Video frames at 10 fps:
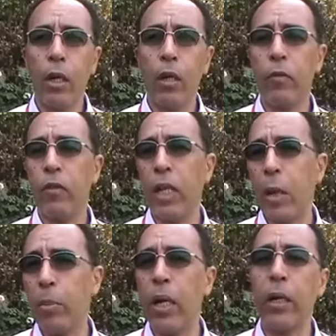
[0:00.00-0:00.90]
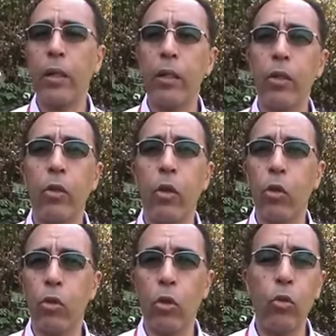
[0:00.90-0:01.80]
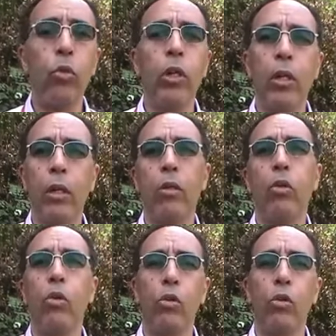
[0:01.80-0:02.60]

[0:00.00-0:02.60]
of the empire or the ruler